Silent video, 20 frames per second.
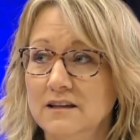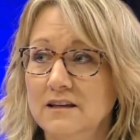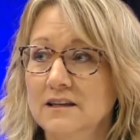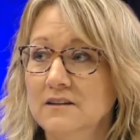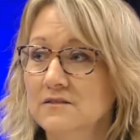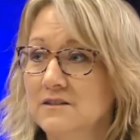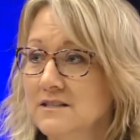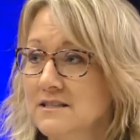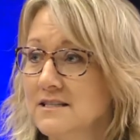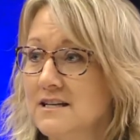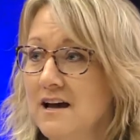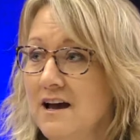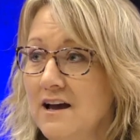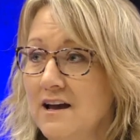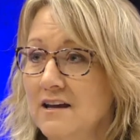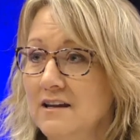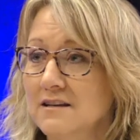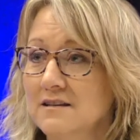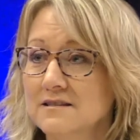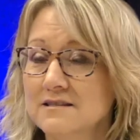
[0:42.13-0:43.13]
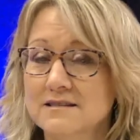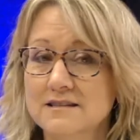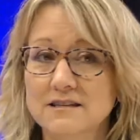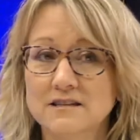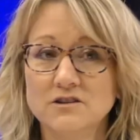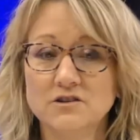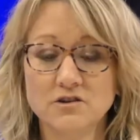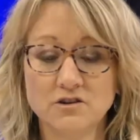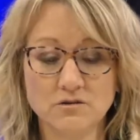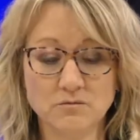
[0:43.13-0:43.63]
Eventide
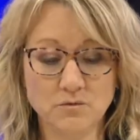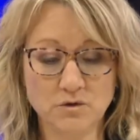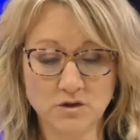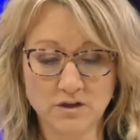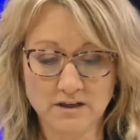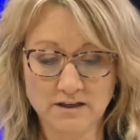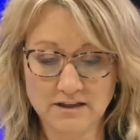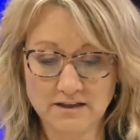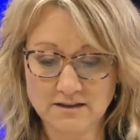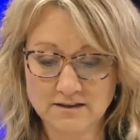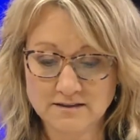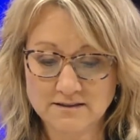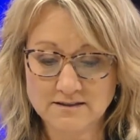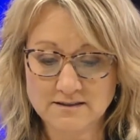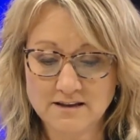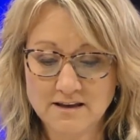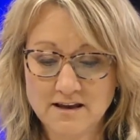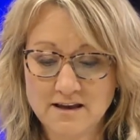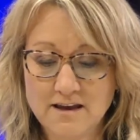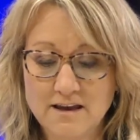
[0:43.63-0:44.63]
Senior Communities,